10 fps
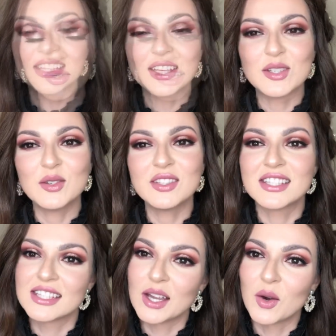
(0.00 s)
Stay tuned
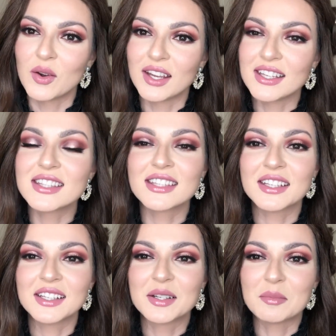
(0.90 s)
to see how I
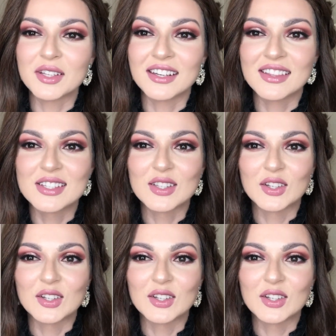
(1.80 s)
completed this